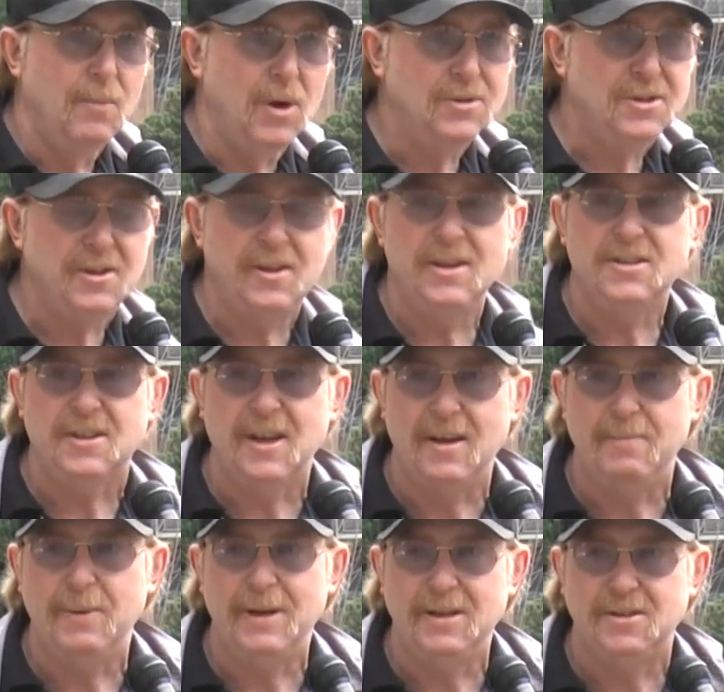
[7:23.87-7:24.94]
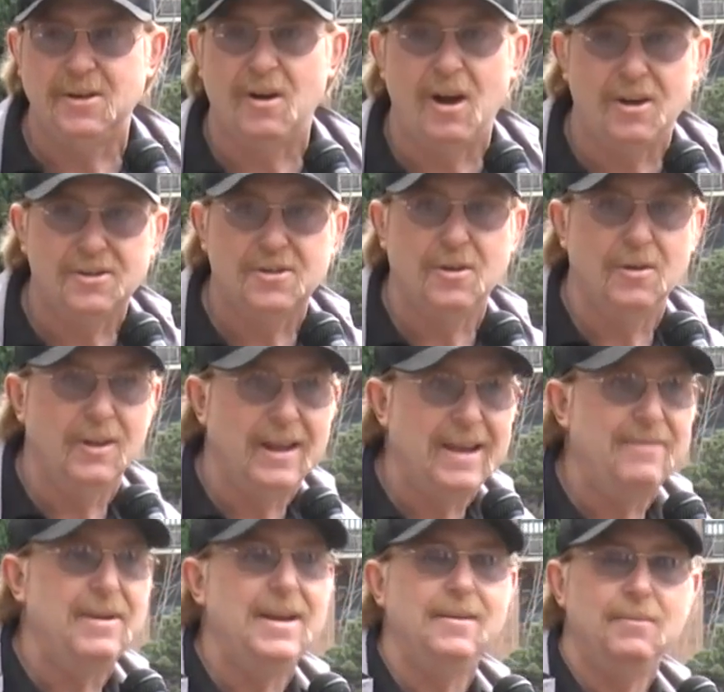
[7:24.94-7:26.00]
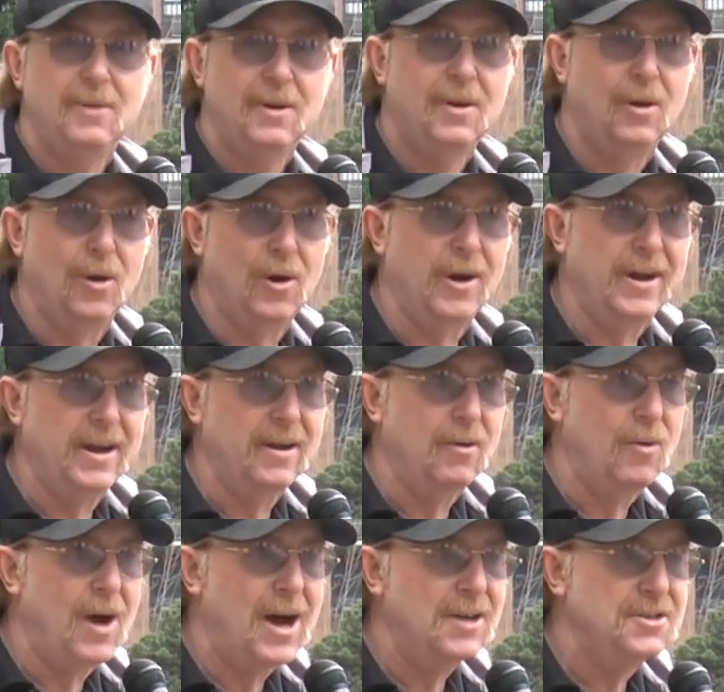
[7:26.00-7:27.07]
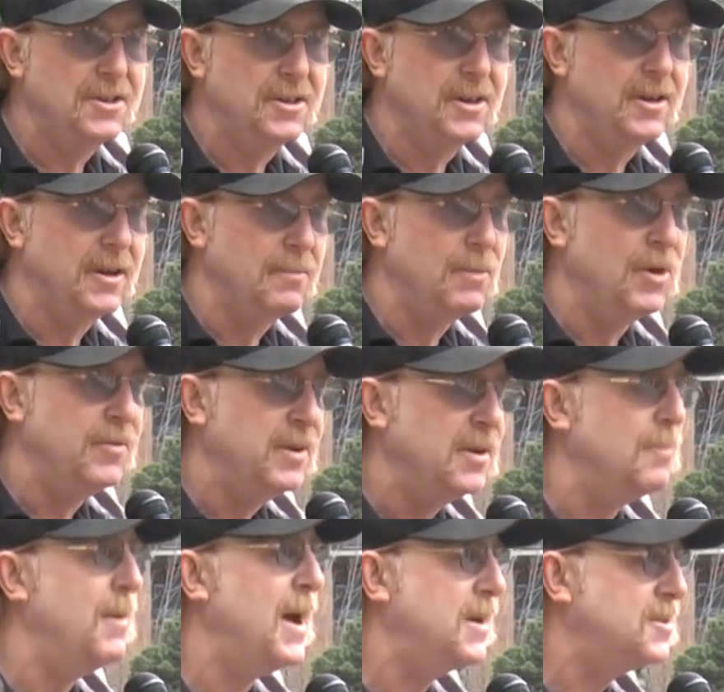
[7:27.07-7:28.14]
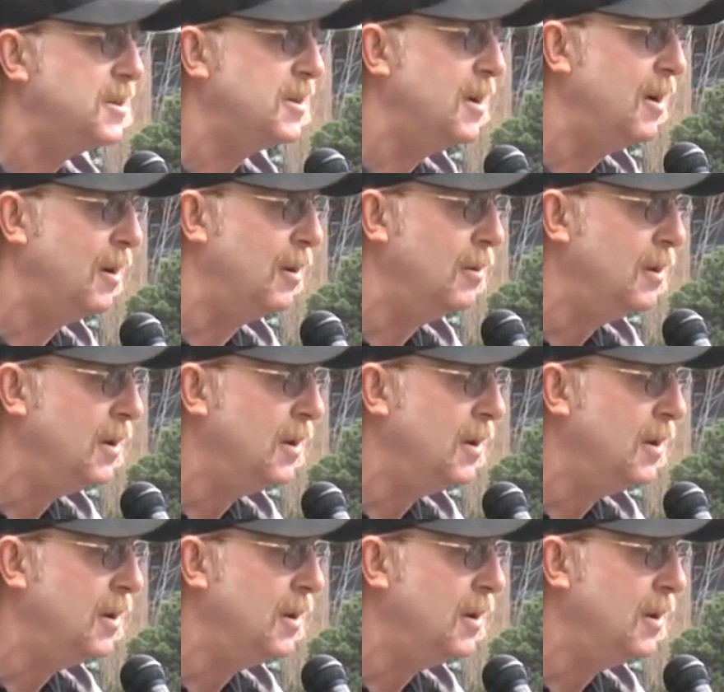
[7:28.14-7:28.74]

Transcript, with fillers: Most of these companies are also leaving Oregon and Washington and moving to Mexico.